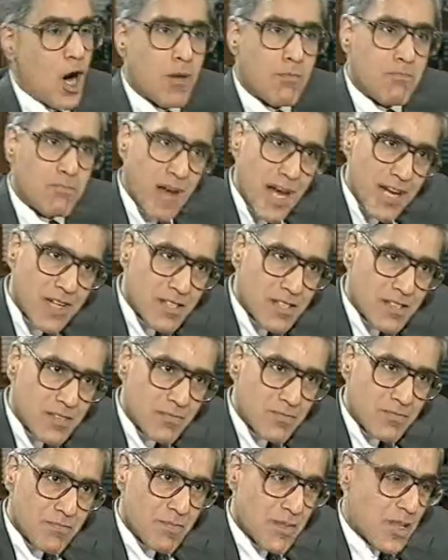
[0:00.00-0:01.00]
on MAT,
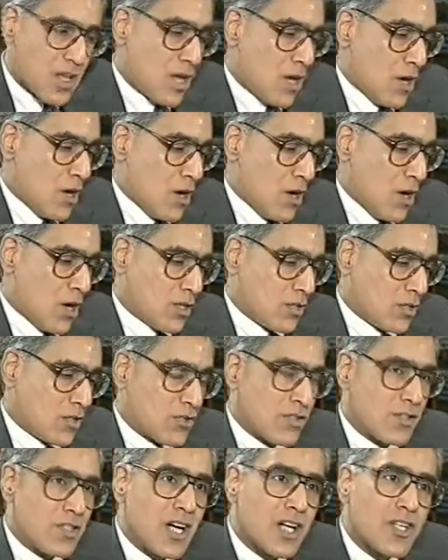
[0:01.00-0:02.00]
on
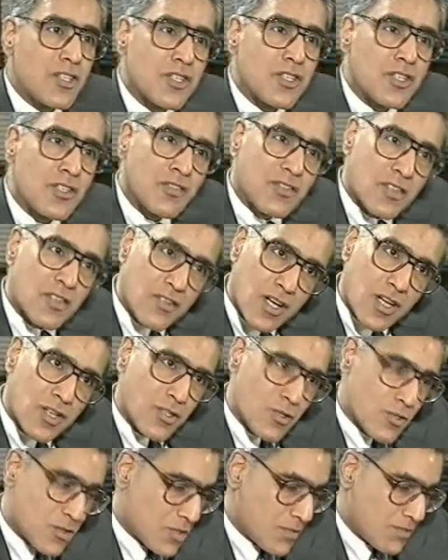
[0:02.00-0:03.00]
the reduction of the
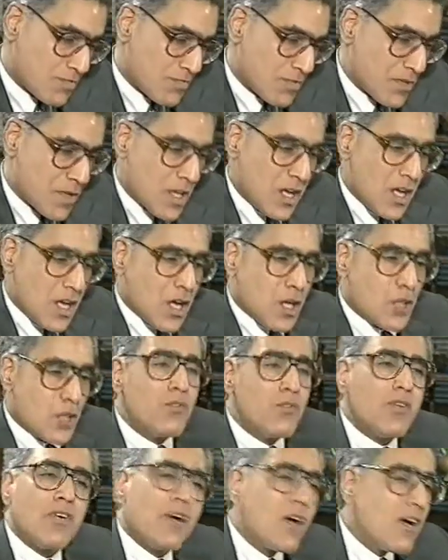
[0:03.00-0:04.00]
threshold.
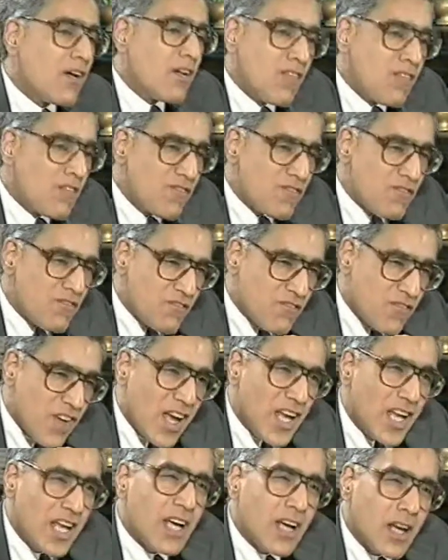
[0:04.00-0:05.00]
You
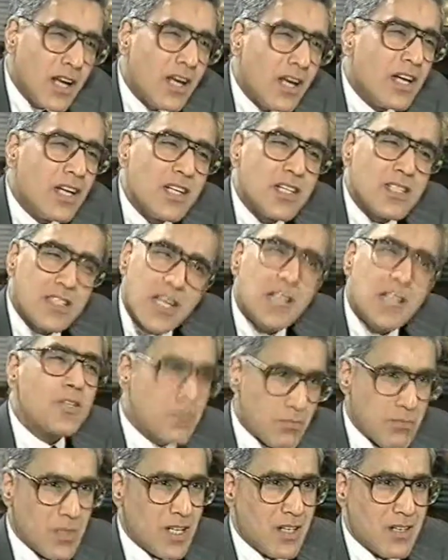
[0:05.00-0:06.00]
fairly clearly
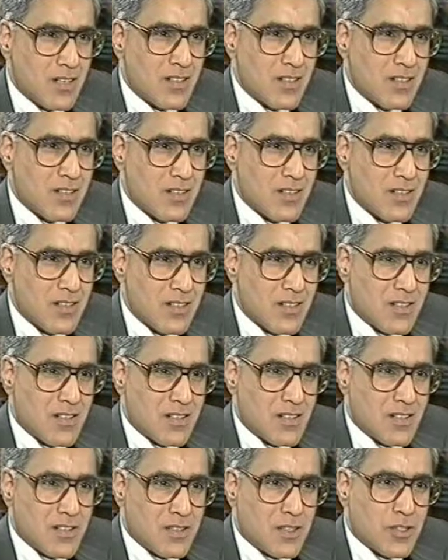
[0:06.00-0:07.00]
said to me
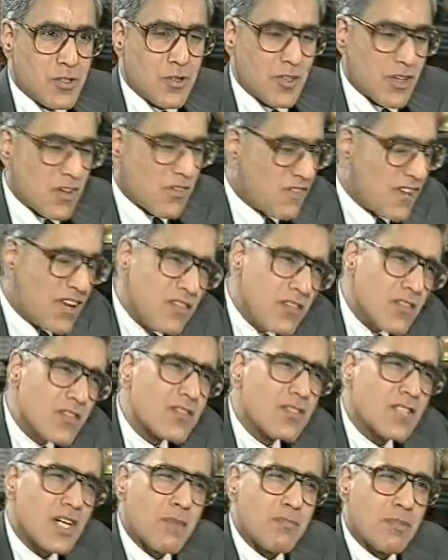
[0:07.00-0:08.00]
that you're in
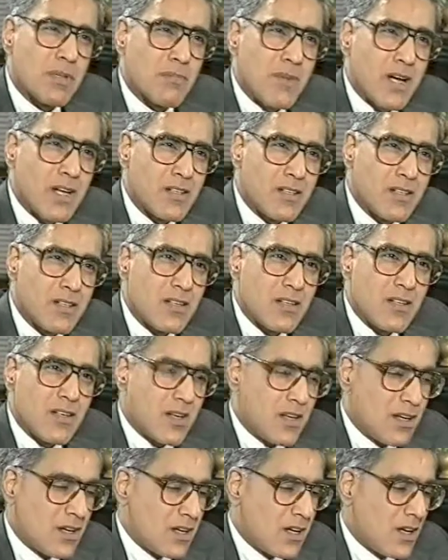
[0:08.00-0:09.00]
favor of scrapping MAT,
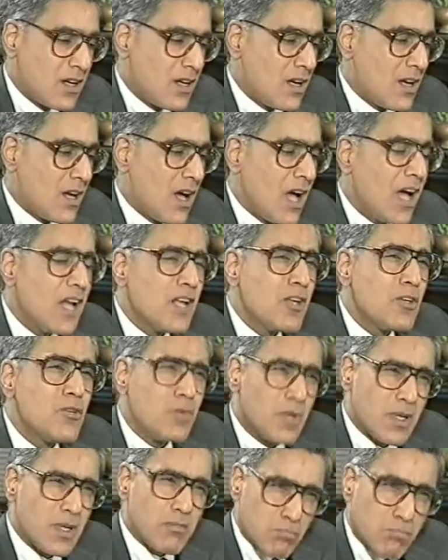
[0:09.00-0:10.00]
and
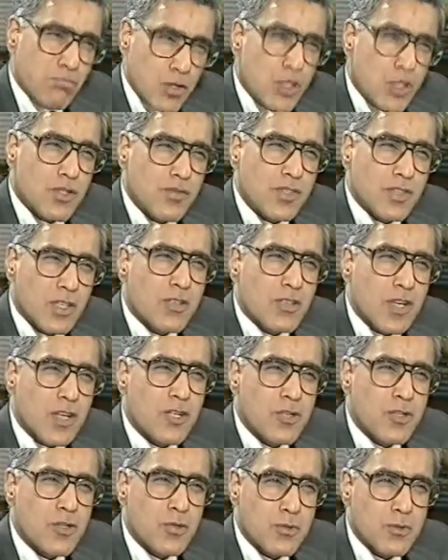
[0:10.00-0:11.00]
you will push for the
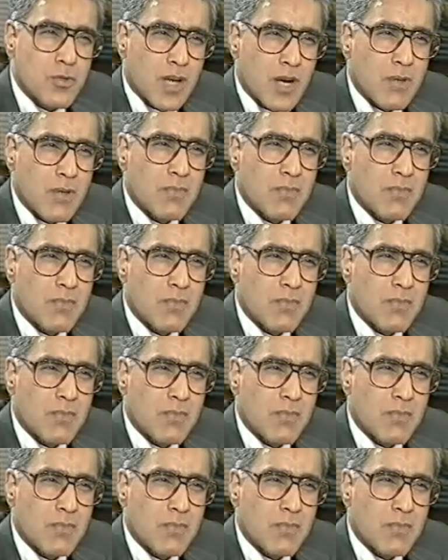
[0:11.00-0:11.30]
threshold to